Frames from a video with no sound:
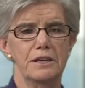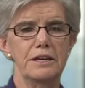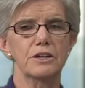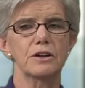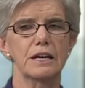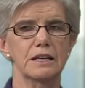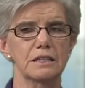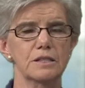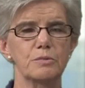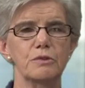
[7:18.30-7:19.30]
hearing
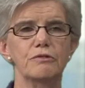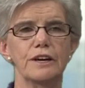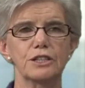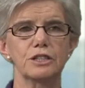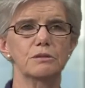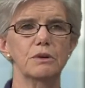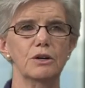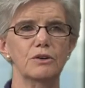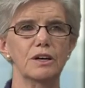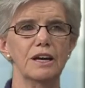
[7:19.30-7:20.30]
this perfection
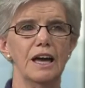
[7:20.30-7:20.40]
mode.